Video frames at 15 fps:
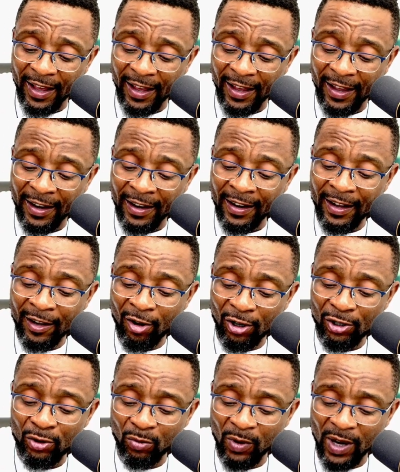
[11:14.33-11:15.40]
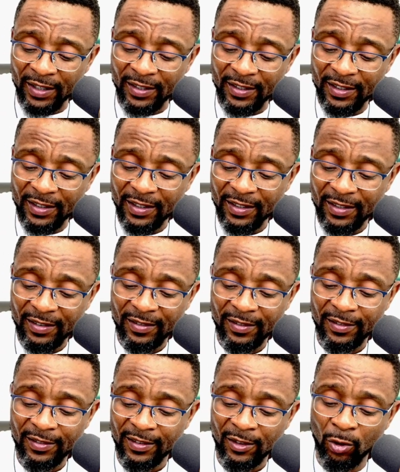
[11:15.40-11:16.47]
Lagos West,
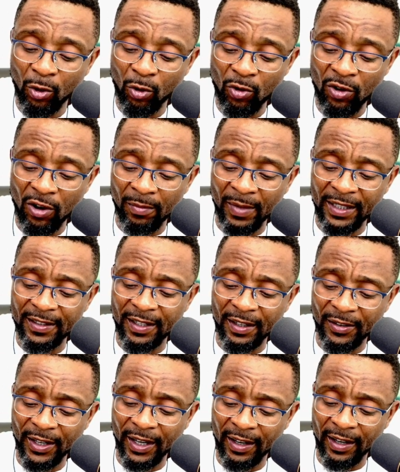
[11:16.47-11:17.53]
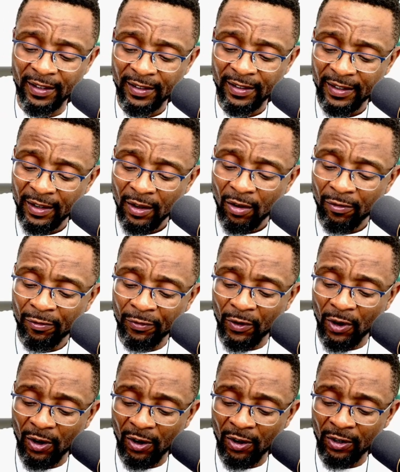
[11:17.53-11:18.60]
local government area,
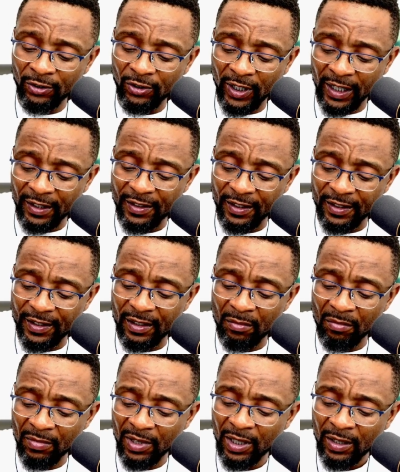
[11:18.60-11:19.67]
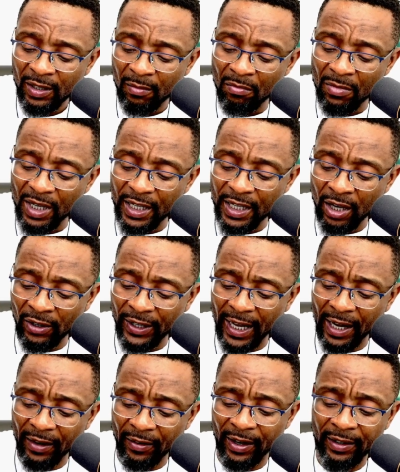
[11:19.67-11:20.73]
460 million
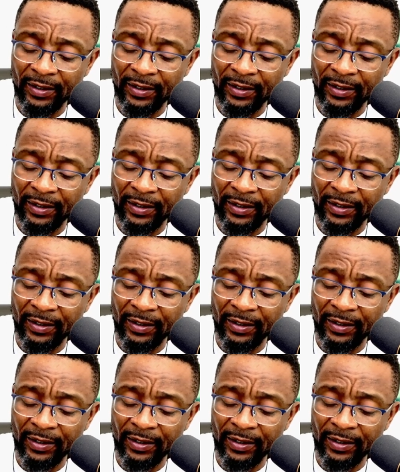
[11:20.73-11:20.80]
naira.